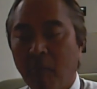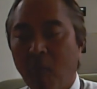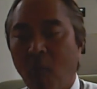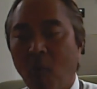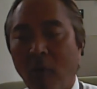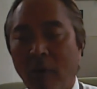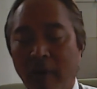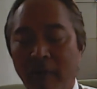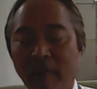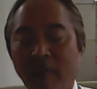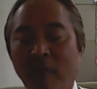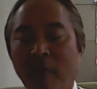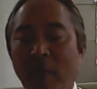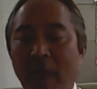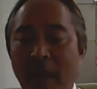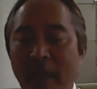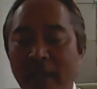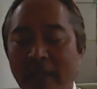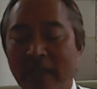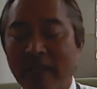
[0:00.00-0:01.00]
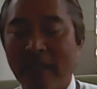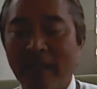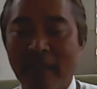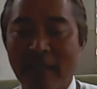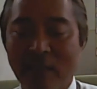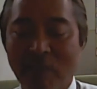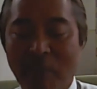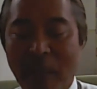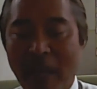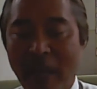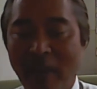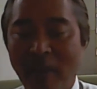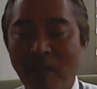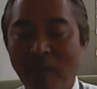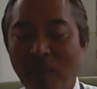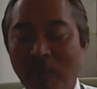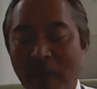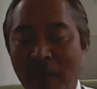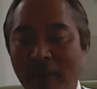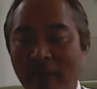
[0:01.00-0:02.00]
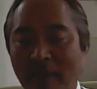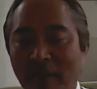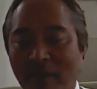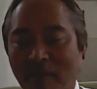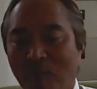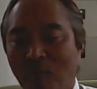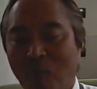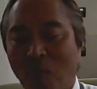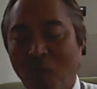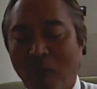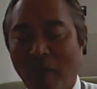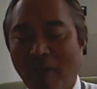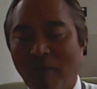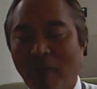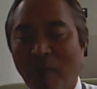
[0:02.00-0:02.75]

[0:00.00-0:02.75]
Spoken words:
more information is better, but more